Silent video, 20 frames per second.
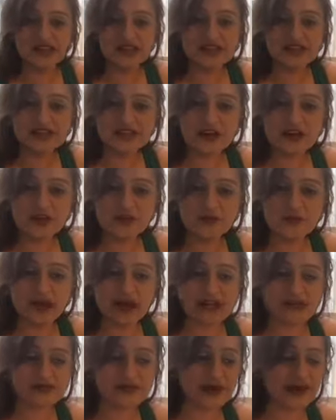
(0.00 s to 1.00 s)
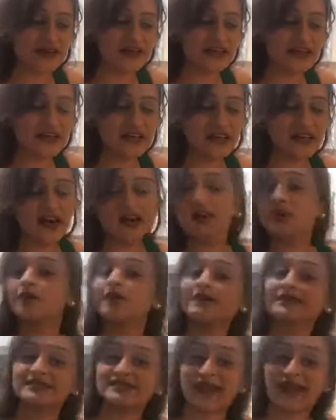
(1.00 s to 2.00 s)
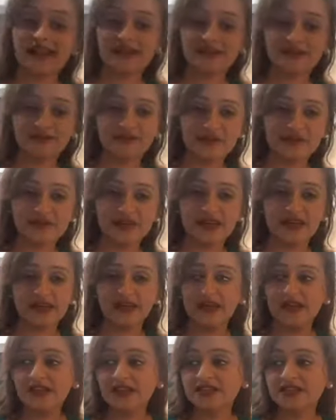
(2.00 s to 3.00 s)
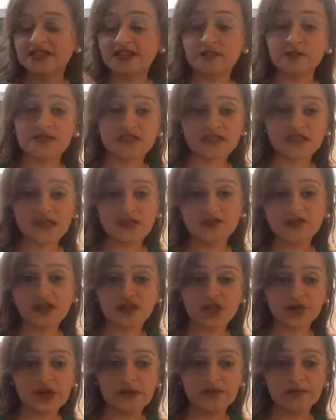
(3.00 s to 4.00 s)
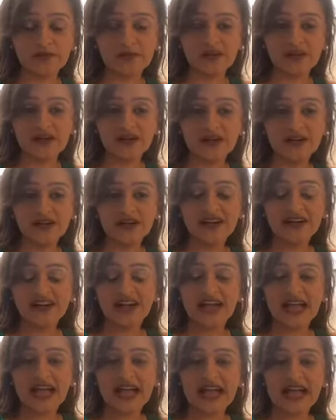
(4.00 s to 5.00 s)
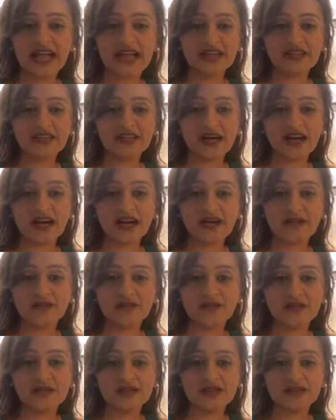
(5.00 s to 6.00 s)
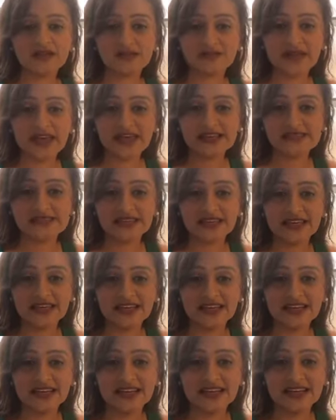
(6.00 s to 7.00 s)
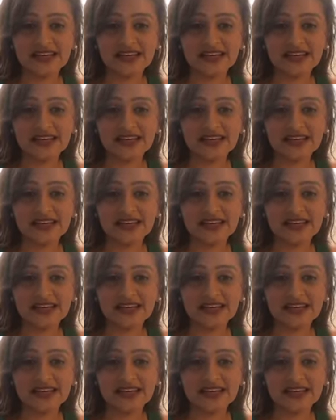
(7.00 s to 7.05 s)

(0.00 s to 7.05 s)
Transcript: So box brownie, a quick salad for me, some stuffed shrimp, and some quesadilla.